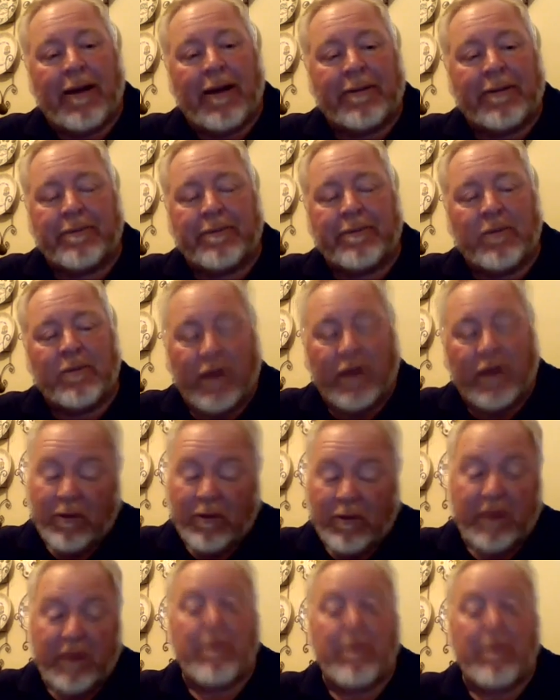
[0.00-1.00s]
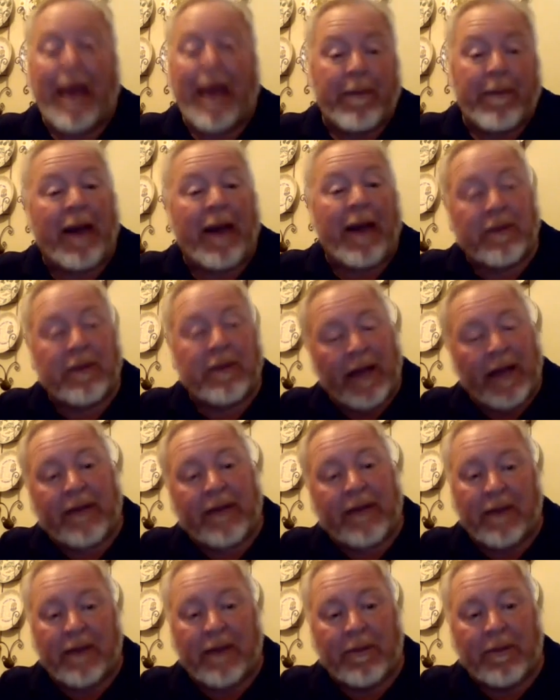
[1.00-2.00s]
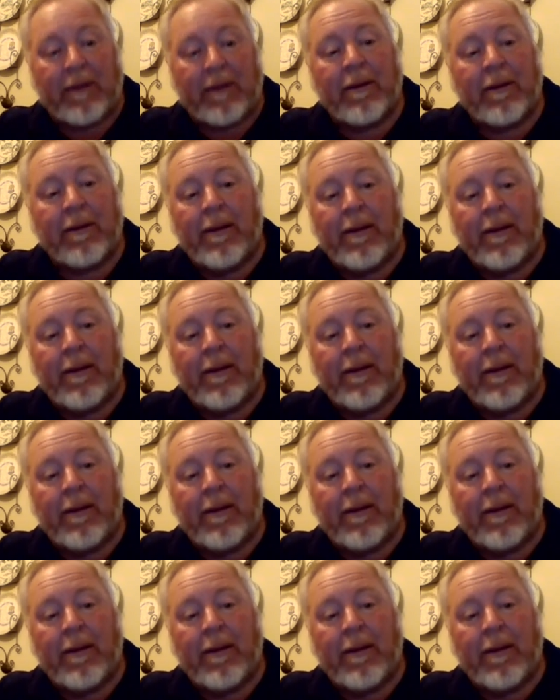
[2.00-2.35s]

one is a backpack, so they got something,